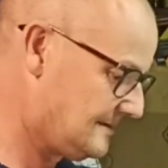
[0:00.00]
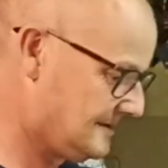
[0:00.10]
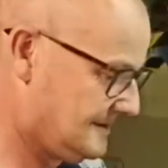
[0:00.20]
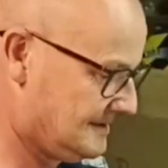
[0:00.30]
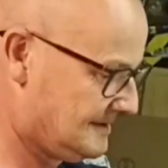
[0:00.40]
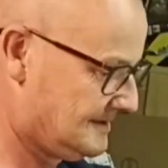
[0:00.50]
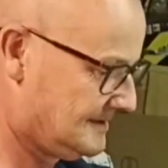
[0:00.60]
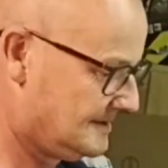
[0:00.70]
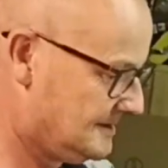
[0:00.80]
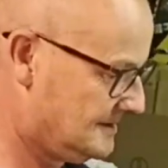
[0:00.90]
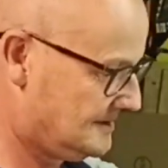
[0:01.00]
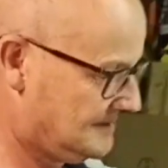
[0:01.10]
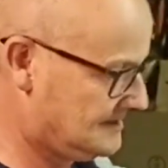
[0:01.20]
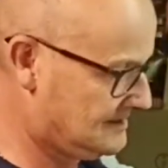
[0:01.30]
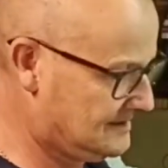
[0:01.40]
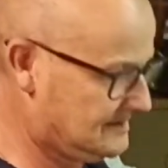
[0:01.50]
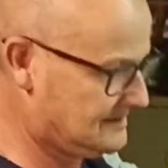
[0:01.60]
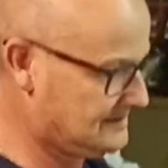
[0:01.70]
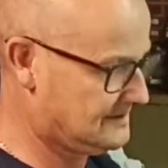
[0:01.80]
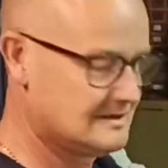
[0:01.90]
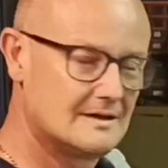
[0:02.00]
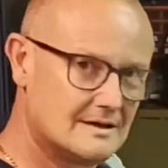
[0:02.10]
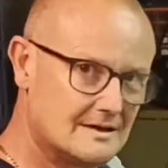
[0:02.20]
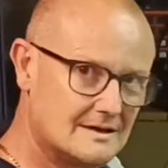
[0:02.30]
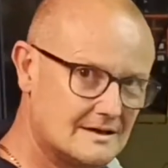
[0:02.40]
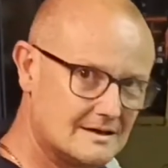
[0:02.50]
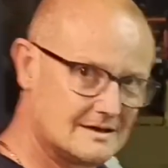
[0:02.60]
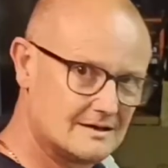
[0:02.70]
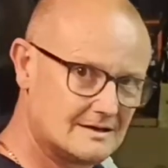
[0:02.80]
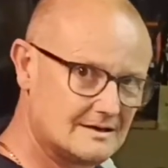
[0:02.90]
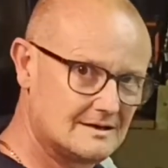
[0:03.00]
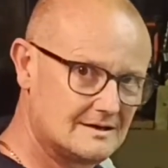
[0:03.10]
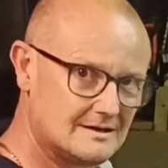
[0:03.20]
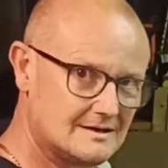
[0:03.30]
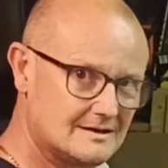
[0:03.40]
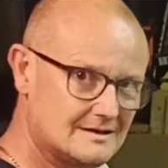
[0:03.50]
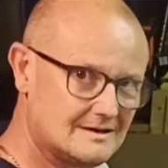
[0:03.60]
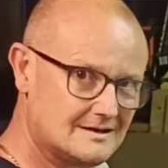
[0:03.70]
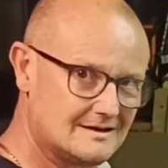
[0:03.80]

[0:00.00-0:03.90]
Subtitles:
Rahul Conquest mentioned that he also uses the pink stuff.